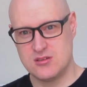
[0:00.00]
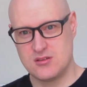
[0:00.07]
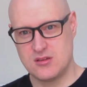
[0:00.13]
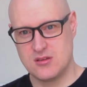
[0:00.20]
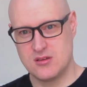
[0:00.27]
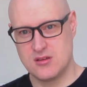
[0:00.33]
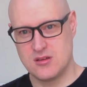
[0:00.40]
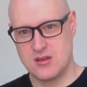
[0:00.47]

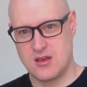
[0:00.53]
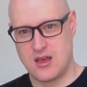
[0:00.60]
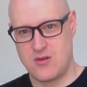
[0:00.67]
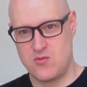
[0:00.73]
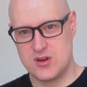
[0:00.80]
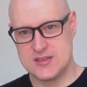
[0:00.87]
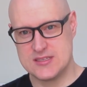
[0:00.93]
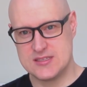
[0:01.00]
I
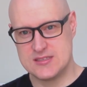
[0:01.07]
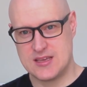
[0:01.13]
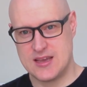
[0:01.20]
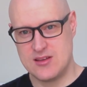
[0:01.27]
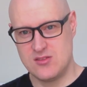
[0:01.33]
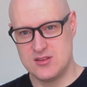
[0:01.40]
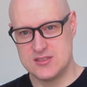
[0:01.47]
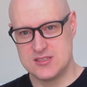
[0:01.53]
want to
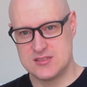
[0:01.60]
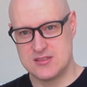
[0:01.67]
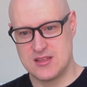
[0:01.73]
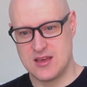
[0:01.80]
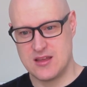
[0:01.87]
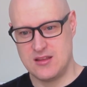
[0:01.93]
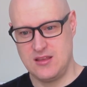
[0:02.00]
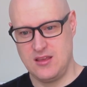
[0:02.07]
silence
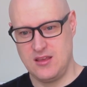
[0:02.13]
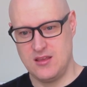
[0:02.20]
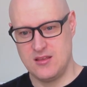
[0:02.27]
that